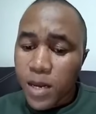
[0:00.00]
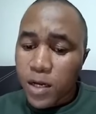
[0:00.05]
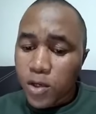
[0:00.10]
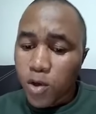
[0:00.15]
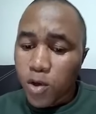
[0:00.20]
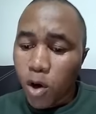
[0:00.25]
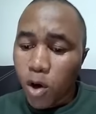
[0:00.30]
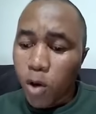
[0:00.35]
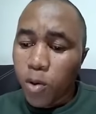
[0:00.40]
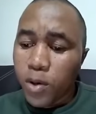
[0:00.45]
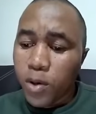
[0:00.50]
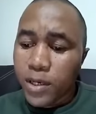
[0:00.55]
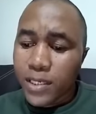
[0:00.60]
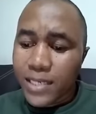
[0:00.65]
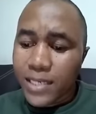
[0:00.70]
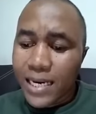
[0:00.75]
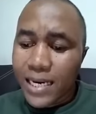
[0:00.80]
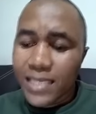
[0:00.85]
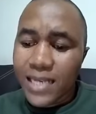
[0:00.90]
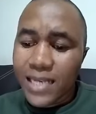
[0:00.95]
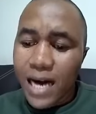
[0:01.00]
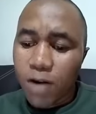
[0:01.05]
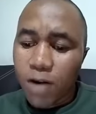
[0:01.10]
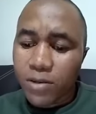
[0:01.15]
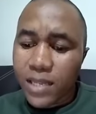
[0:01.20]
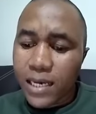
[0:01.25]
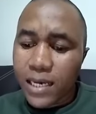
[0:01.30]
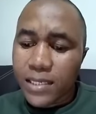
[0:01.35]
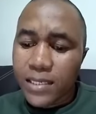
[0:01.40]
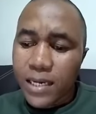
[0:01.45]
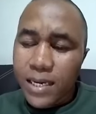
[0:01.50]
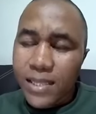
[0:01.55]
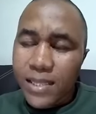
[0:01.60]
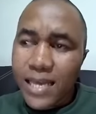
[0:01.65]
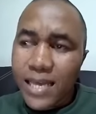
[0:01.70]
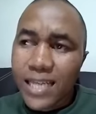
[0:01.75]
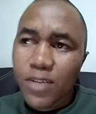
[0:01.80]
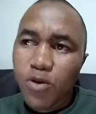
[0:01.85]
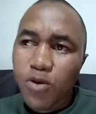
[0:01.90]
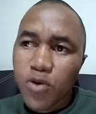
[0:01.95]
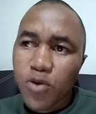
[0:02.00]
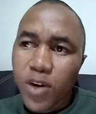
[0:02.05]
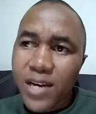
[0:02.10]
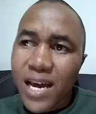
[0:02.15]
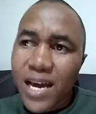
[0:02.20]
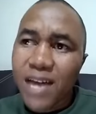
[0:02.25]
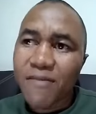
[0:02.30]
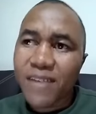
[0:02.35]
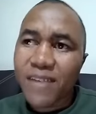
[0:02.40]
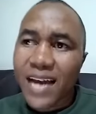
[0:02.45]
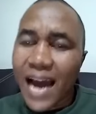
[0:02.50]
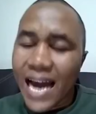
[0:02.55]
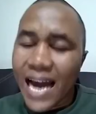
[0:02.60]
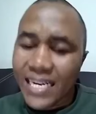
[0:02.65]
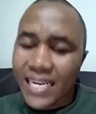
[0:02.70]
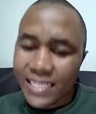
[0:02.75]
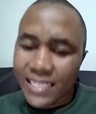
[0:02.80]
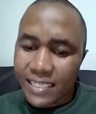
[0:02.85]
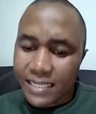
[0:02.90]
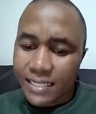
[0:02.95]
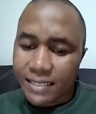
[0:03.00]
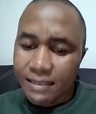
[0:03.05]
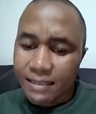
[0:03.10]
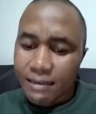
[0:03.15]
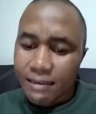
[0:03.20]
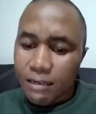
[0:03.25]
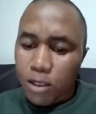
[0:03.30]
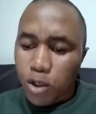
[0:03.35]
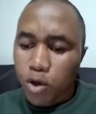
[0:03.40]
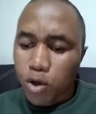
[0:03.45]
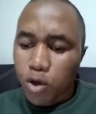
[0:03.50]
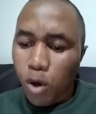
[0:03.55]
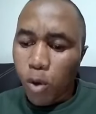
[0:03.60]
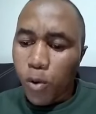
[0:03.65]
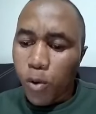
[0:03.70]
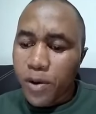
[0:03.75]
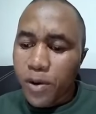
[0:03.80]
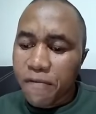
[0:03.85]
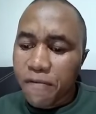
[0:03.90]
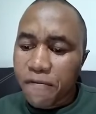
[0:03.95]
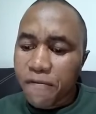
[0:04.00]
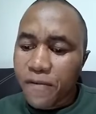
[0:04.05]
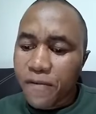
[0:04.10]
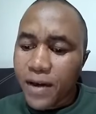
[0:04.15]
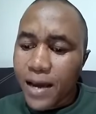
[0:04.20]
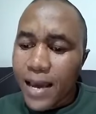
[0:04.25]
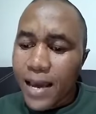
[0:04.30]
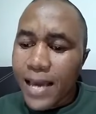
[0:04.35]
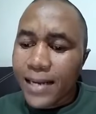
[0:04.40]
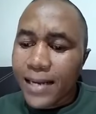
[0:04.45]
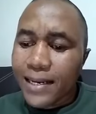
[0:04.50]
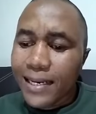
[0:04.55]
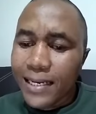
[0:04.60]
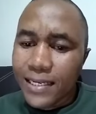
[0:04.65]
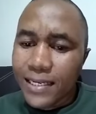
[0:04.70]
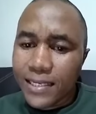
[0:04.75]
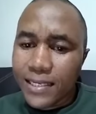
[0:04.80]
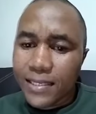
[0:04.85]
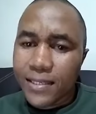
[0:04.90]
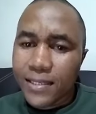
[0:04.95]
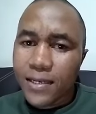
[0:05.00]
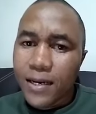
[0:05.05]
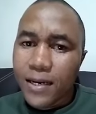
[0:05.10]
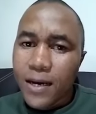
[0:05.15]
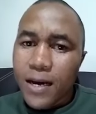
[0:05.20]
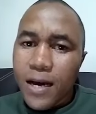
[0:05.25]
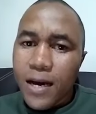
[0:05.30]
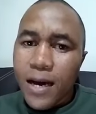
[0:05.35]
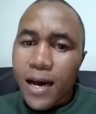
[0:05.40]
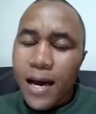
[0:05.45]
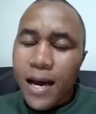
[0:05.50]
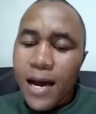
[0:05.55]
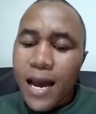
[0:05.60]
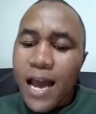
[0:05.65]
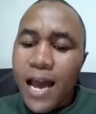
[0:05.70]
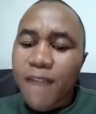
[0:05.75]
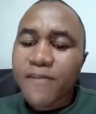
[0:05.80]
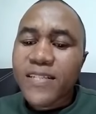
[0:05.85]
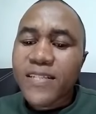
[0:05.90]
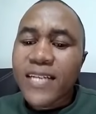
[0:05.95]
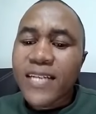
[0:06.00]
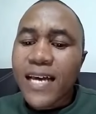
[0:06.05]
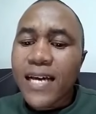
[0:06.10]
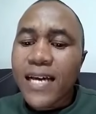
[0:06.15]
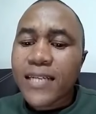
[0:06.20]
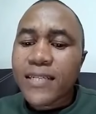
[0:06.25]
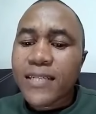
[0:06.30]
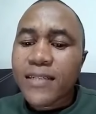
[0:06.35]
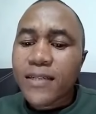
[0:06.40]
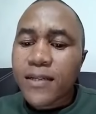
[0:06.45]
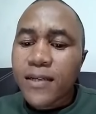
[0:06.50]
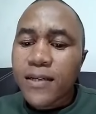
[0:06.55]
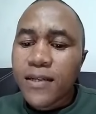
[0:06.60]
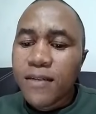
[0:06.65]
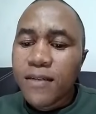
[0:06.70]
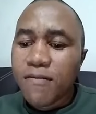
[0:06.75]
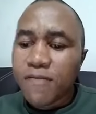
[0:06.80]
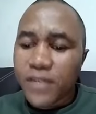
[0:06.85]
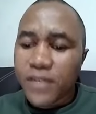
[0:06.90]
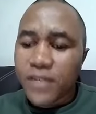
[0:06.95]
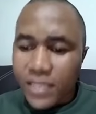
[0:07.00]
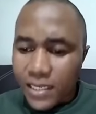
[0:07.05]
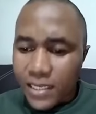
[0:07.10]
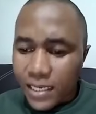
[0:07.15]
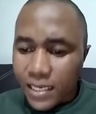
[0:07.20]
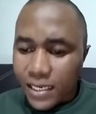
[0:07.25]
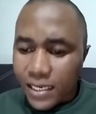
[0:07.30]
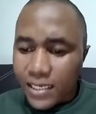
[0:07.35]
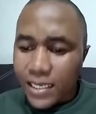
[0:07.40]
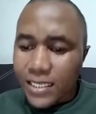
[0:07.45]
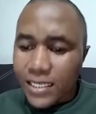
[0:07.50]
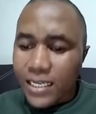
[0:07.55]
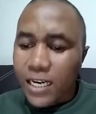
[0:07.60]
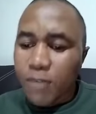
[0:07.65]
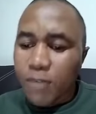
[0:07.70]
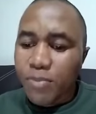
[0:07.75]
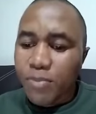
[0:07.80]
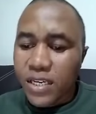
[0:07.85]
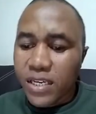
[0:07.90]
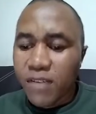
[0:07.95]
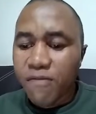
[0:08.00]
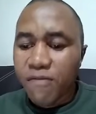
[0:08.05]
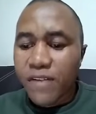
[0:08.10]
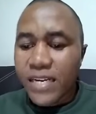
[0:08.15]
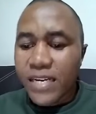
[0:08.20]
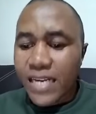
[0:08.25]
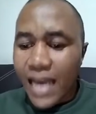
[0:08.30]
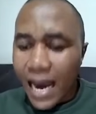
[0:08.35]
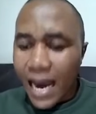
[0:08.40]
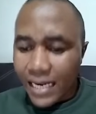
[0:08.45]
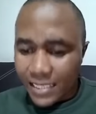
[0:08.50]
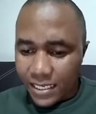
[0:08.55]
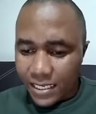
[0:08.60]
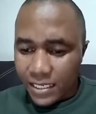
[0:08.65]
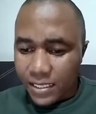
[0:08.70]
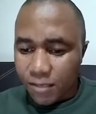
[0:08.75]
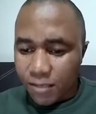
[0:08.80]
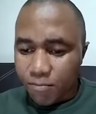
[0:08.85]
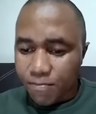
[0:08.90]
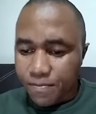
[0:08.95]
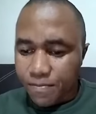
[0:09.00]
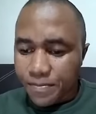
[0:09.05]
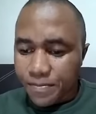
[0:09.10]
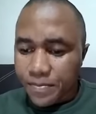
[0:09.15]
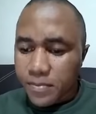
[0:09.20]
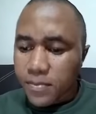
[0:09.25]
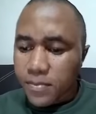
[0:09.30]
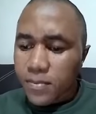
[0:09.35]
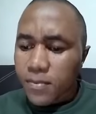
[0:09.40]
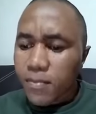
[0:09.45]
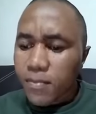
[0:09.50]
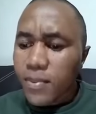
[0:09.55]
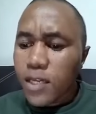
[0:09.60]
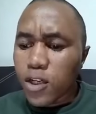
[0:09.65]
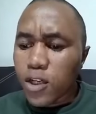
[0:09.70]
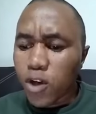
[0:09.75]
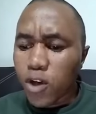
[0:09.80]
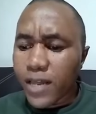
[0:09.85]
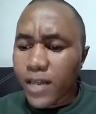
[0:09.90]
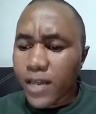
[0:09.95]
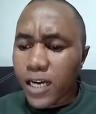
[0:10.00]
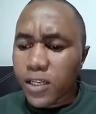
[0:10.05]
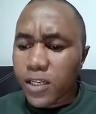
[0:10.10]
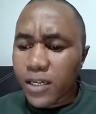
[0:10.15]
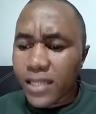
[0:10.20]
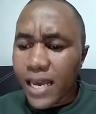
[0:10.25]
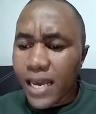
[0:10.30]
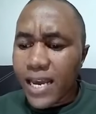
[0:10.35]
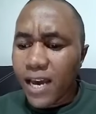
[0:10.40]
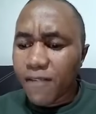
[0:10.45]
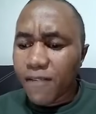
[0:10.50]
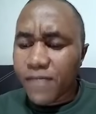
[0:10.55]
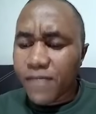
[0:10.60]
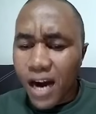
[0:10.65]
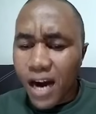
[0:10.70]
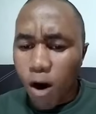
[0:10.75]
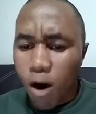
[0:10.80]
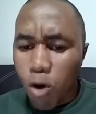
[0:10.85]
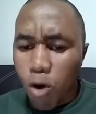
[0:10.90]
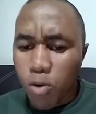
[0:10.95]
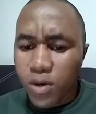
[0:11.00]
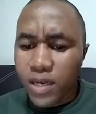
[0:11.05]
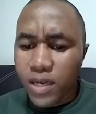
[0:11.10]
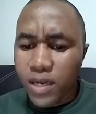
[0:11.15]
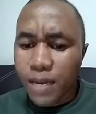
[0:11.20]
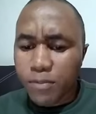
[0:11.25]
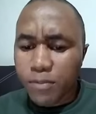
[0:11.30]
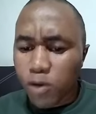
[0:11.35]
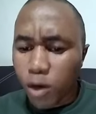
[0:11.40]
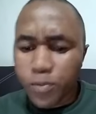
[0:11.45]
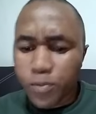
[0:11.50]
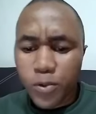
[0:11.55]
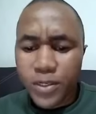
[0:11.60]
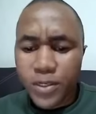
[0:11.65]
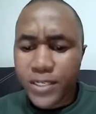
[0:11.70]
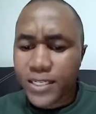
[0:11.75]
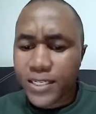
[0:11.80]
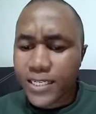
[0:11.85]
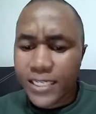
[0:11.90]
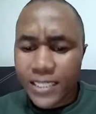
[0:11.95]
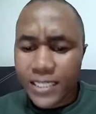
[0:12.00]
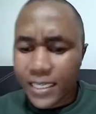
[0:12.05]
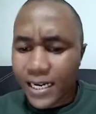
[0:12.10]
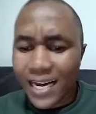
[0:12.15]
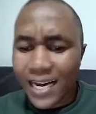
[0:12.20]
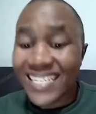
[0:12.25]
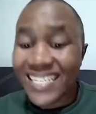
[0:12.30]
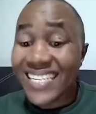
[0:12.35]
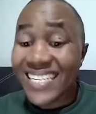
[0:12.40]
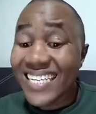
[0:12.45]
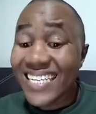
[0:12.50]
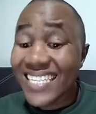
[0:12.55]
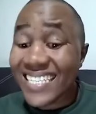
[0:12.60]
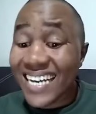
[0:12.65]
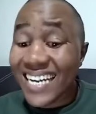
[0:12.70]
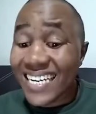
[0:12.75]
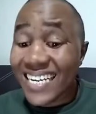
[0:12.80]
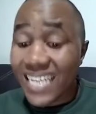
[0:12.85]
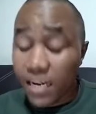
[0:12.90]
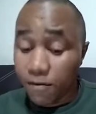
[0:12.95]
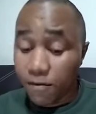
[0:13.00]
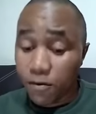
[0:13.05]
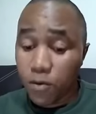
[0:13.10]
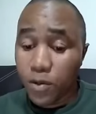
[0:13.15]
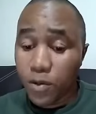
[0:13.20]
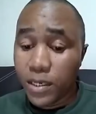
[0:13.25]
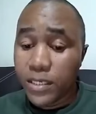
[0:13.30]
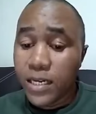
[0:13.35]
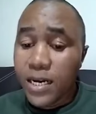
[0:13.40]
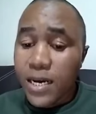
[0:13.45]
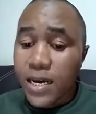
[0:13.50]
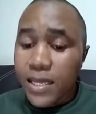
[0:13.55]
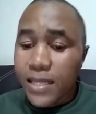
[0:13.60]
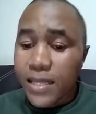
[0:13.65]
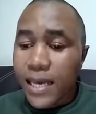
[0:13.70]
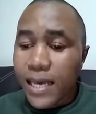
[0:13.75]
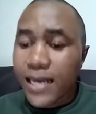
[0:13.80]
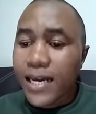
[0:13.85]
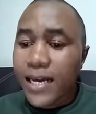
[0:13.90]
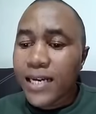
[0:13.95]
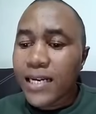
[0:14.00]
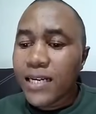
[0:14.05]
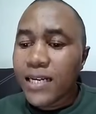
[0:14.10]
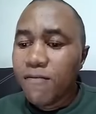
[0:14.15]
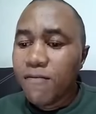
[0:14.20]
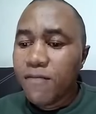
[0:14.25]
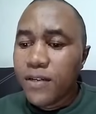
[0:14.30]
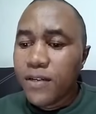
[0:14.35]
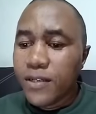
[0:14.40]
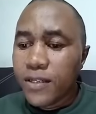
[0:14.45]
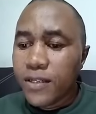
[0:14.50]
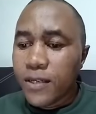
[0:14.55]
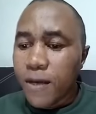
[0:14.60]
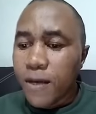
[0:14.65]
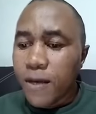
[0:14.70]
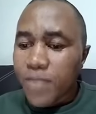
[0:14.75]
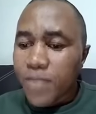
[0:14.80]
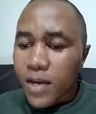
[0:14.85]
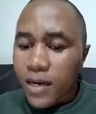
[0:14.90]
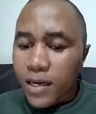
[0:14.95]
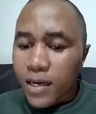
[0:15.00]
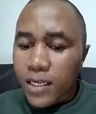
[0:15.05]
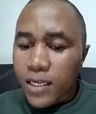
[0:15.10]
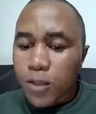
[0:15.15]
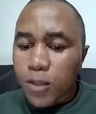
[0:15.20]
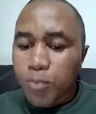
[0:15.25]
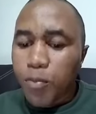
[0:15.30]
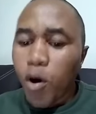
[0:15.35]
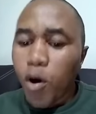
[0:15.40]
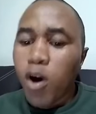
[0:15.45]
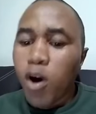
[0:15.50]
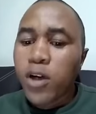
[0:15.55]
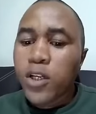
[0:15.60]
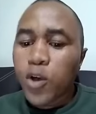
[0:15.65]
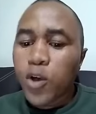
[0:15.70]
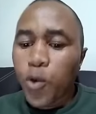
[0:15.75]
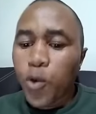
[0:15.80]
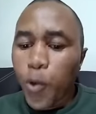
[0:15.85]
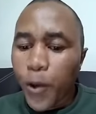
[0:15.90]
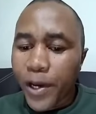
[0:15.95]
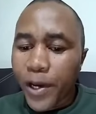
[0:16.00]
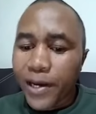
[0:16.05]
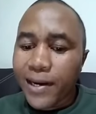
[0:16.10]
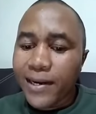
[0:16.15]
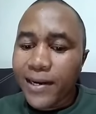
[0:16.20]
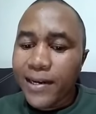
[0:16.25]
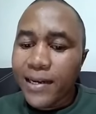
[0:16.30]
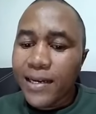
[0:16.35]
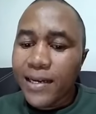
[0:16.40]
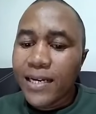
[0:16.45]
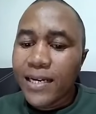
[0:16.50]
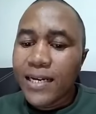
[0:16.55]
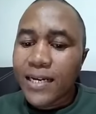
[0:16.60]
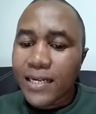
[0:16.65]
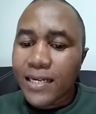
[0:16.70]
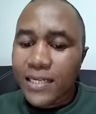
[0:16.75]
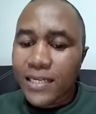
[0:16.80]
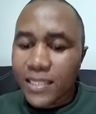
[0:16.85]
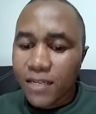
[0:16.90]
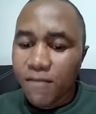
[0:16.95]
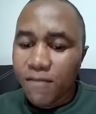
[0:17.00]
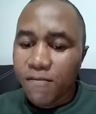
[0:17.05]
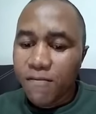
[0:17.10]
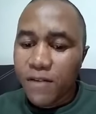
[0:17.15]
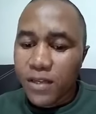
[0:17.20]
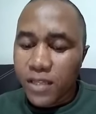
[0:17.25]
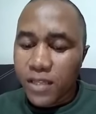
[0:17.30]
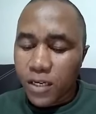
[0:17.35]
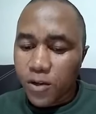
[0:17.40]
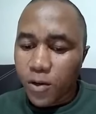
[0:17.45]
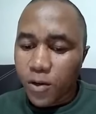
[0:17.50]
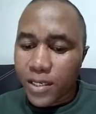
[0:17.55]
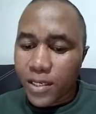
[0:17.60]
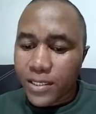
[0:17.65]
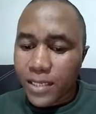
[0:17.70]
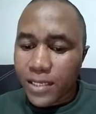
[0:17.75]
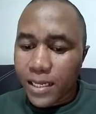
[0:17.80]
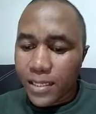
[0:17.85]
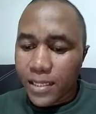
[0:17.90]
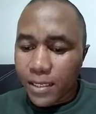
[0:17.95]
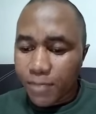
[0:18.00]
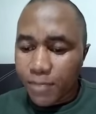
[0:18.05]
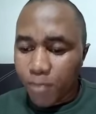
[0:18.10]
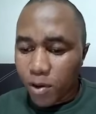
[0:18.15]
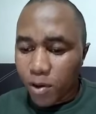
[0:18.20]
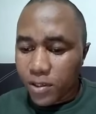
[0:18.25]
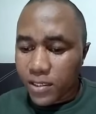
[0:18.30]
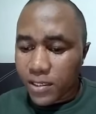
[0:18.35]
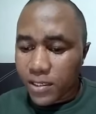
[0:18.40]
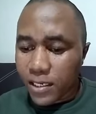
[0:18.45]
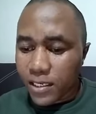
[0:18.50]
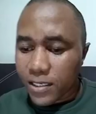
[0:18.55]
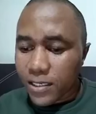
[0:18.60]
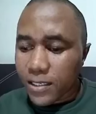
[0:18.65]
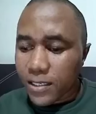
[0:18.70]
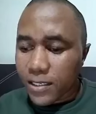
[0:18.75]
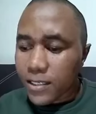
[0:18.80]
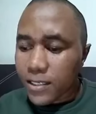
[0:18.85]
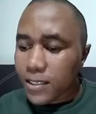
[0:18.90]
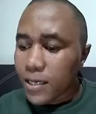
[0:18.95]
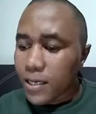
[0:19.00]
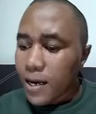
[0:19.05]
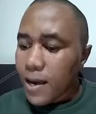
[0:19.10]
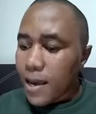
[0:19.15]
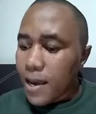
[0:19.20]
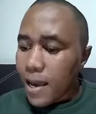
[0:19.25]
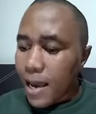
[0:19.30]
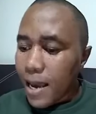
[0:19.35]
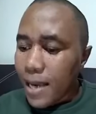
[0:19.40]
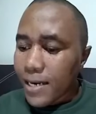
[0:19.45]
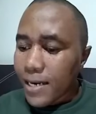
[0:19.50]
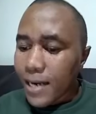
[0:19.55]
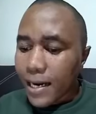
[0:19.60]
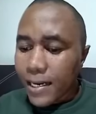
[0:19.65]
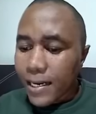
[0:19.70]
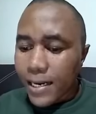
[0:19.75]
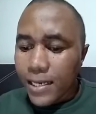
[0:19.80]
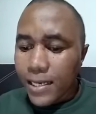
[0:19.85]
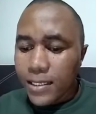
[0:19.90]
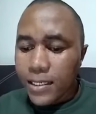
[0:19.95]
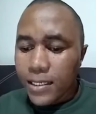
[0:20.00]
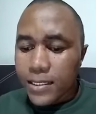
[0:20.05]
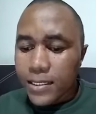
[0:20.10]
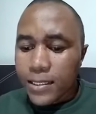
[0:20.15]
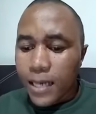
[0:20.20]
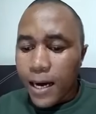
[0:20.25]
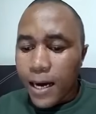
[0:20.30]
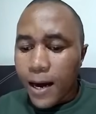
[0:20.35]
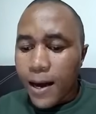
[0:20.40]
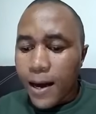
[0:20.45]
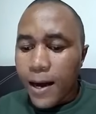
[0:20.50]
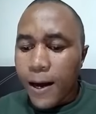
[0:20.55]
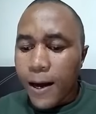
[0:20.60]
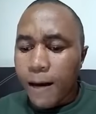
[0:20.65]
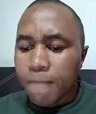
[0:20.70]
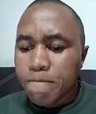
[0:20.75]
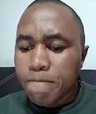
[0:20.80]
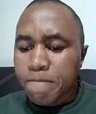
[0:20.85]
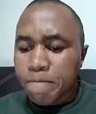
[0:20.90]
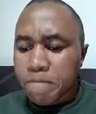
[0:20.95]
So it turned out that they do not have gadgets. So if at least uh, FCS investigators can be given gadgets, so that they have their own laptops with 3G cards, each and everyone. They can even respond quickly in receiving the tickets at the police stations. And again, it's a uh, uh,